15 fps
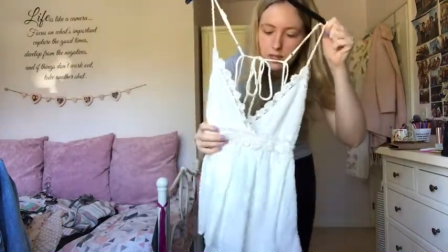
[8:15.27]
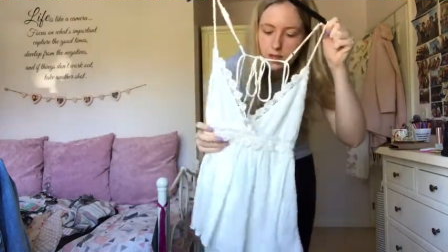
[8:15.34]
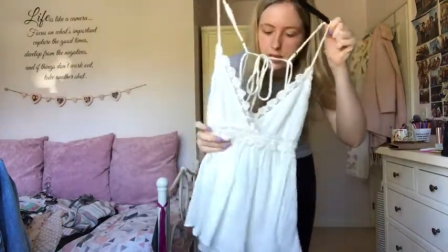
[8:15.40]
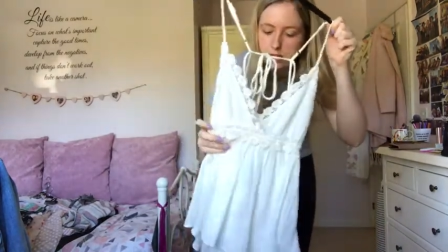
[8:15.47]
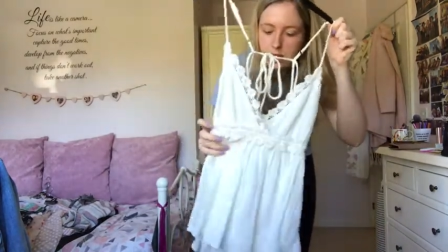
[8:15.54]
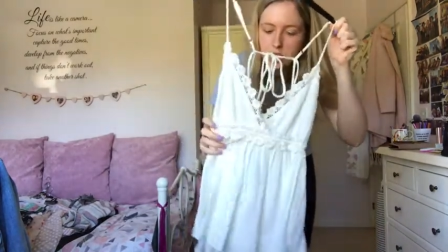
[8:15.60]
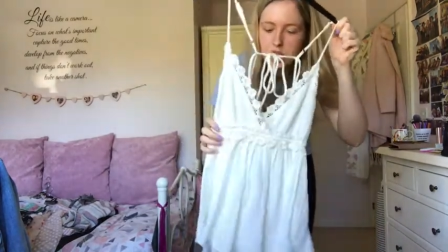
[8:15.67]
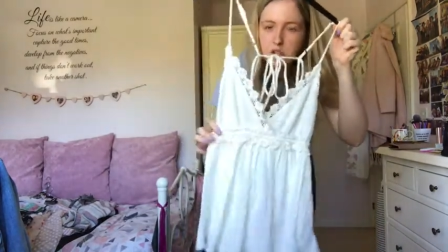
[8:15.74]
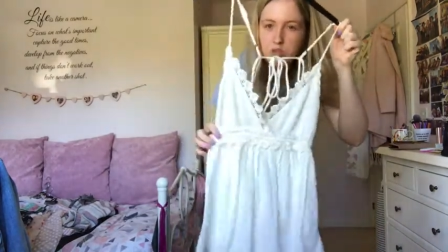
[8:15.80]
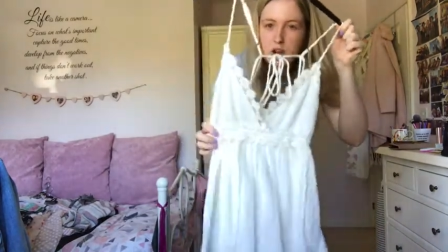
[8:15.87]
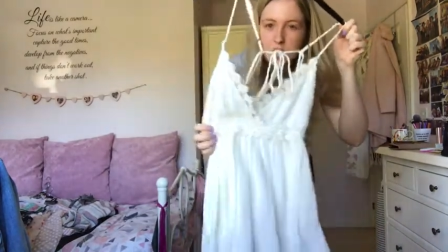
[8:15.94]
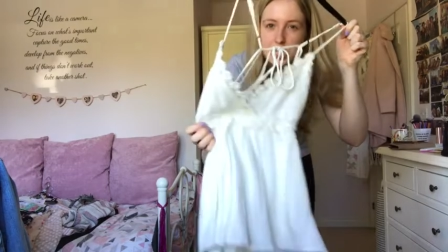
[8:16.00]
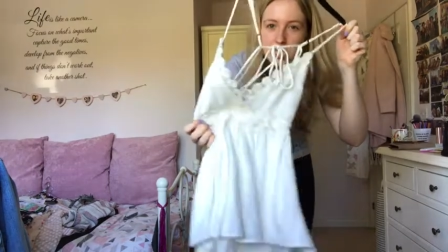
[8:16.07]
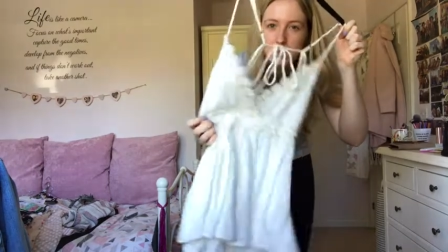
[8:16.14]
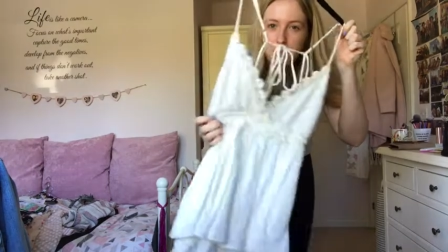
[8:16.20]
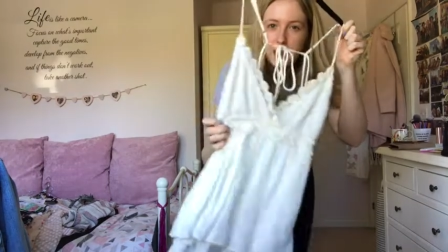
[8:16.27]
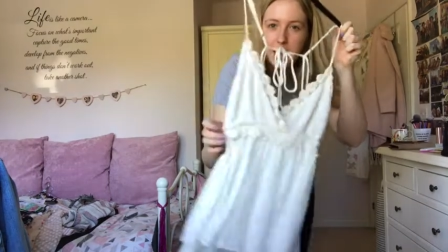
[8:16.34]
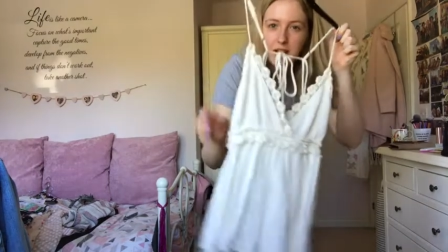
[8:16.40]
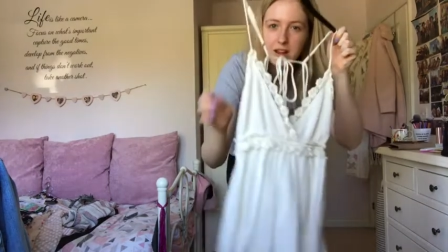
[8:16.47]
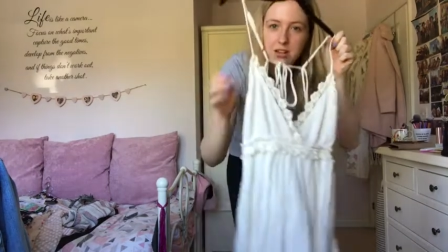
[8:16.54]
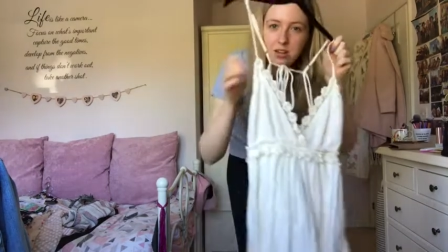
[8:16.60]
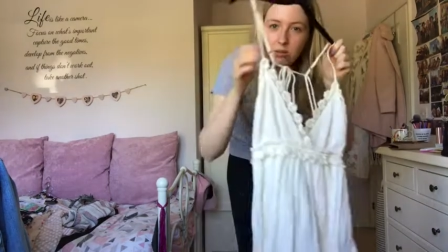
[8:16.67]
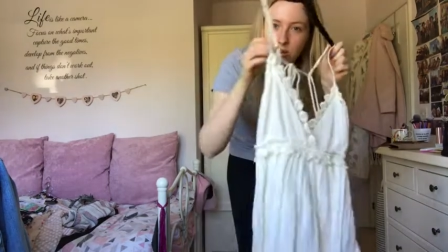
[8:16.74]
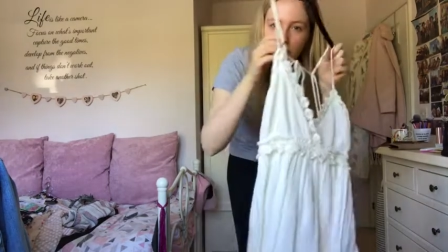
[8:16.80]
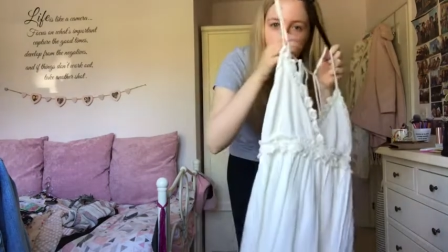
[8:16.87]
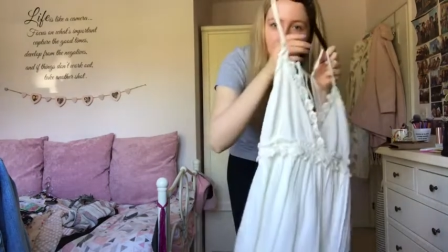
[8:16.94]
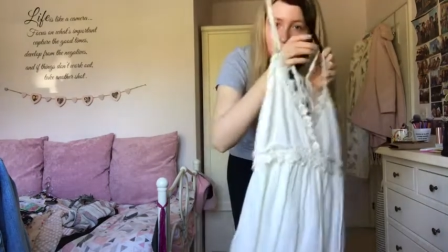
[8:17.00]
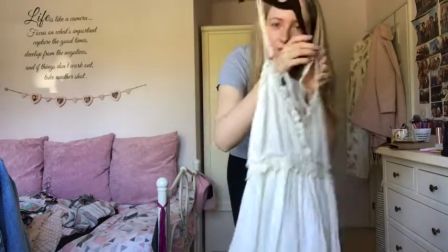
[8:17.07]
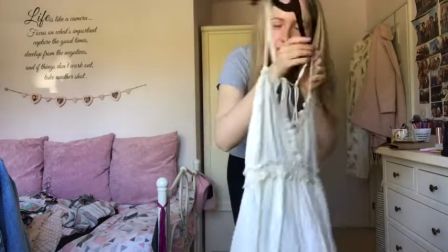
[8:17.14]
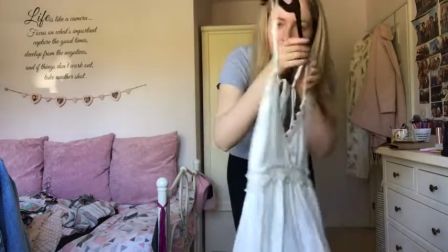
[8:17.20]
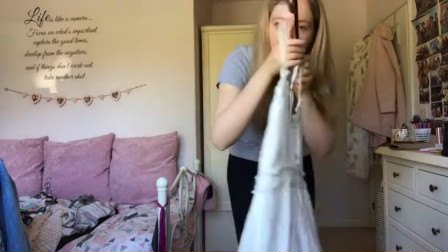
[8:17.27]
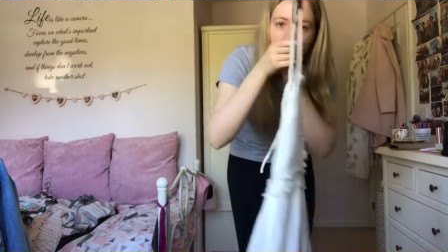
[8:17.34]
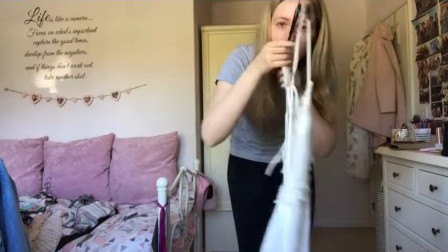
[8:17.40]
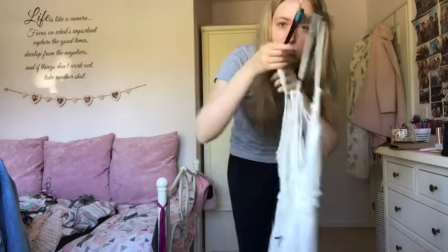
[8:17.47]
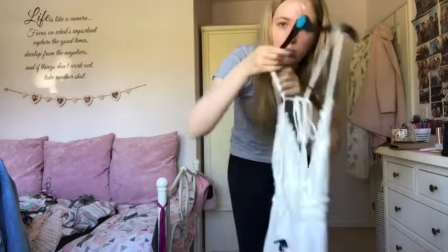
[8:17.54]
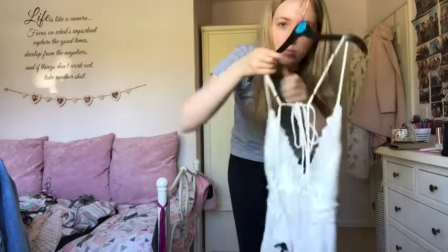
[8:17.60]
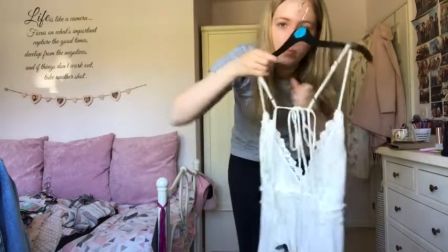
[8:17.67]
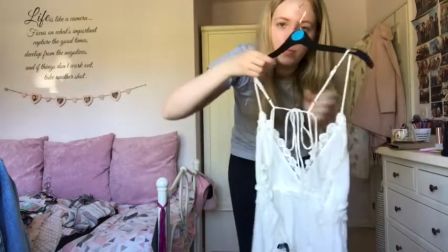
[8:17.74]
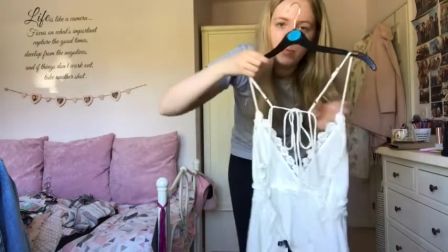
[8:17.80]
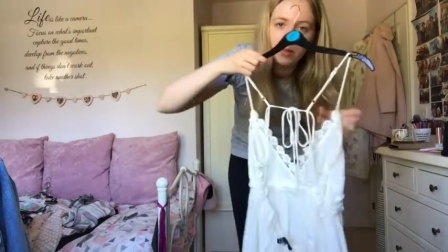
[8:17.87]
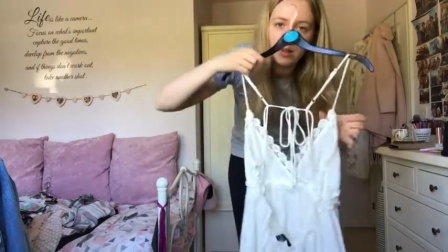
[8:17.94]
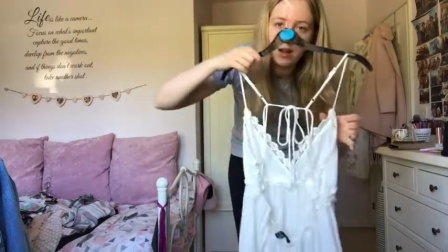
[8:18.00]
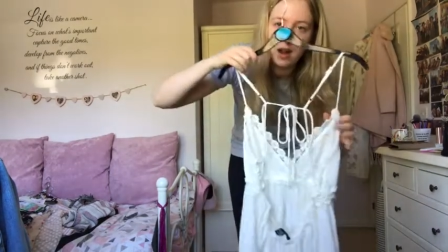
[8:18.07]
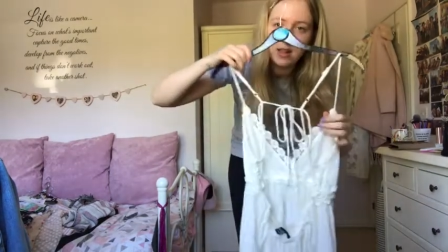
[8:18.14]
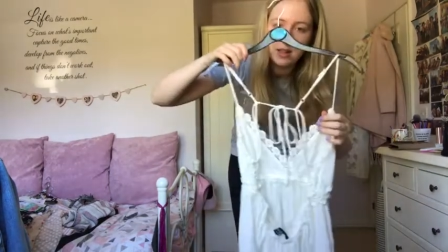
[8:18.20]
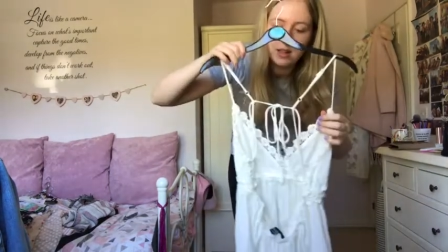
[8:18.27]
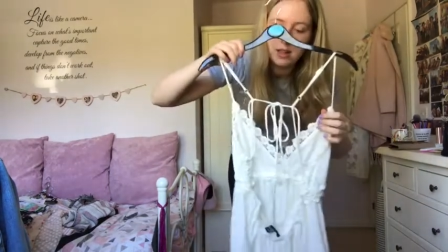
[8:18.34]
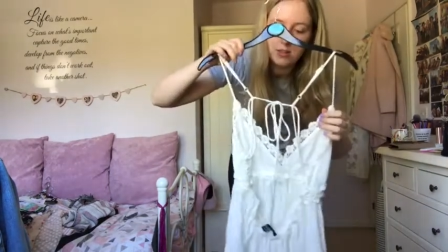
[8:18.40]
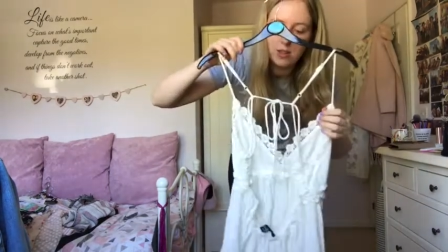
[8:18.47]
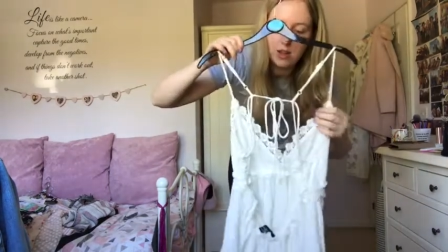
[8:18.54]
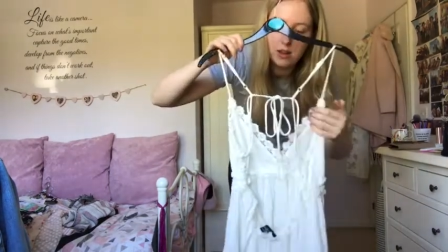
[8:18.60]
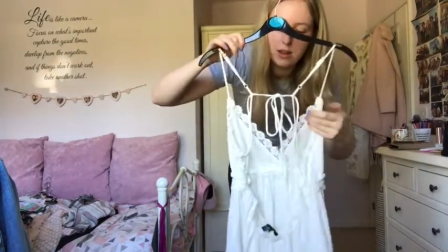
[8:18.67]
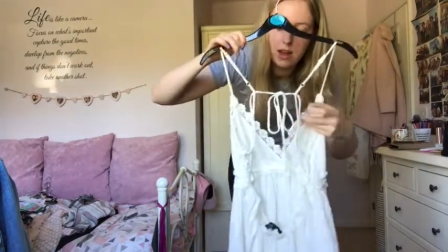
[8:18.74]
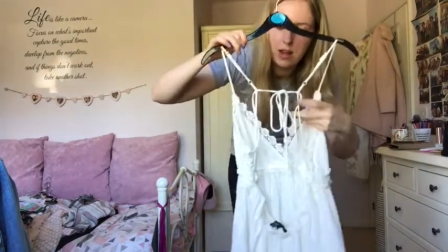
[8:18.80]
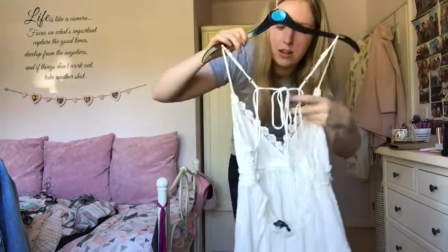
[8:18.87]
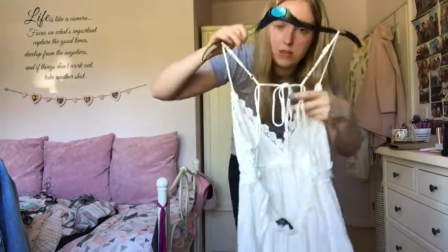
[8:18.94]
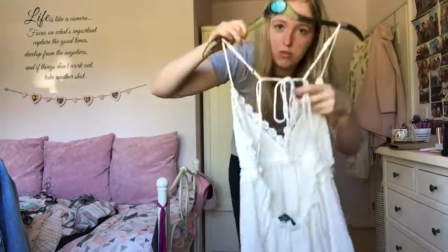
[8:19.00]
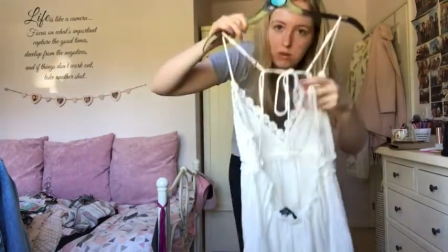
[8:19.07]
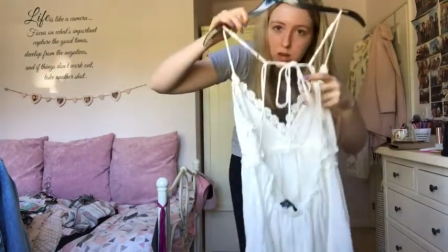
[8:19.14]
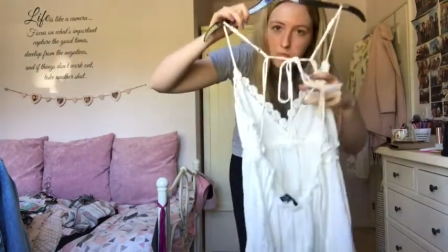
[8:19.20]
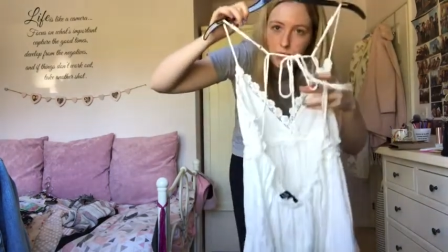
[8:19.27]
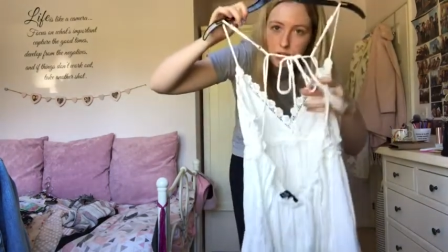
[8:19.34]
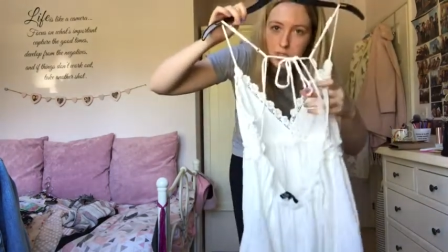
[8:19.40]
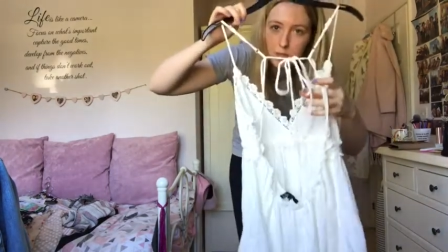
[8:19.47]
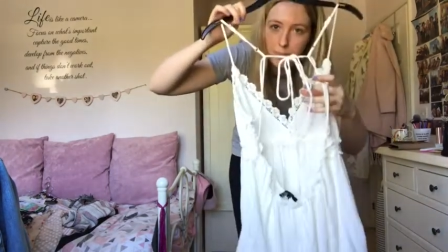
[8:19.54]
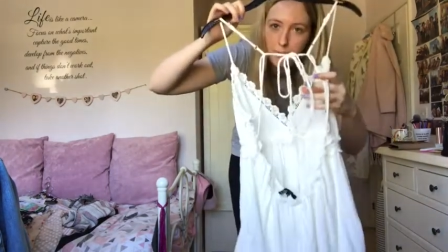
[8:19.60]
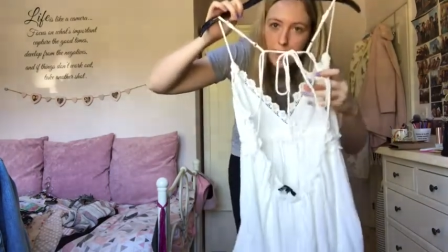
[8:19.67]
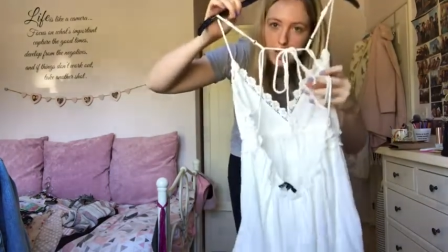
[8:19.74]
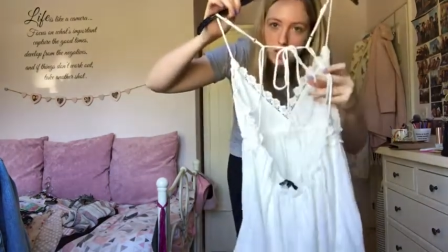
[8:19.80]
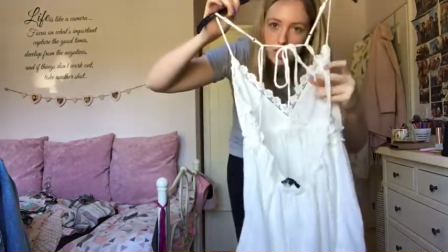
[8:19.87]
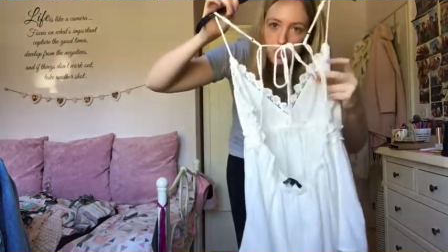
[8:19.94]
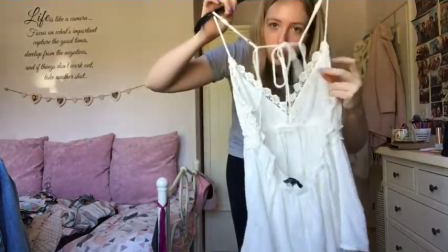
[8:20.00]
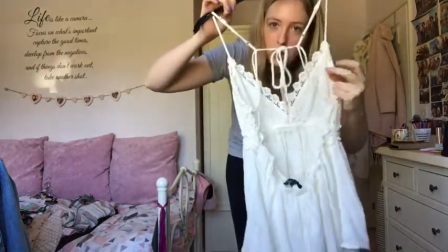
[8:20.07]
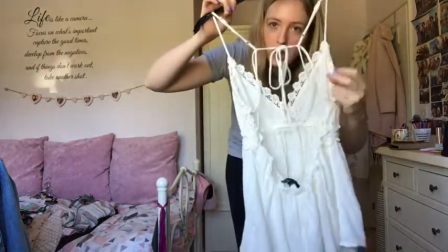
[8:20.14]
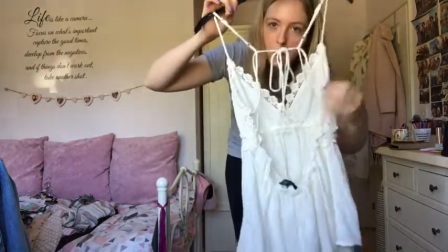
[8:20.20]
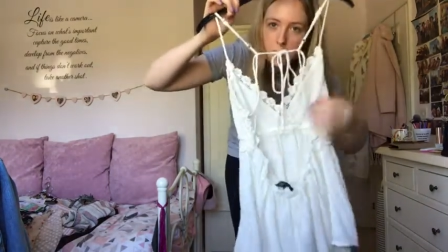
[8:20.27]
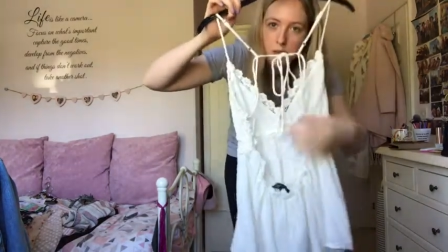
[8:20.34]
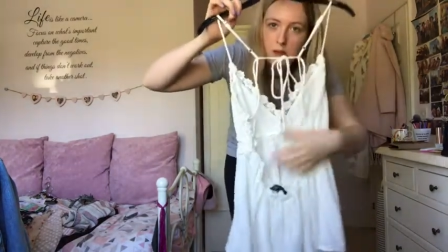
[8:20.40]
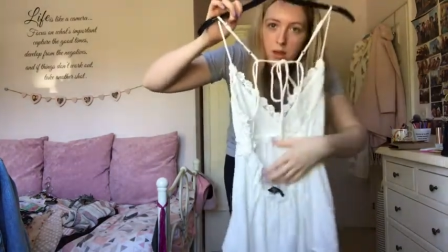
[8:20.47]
It's like stretchy at the back, so it kind of fits all sizes, and then it has a really pretty back strap.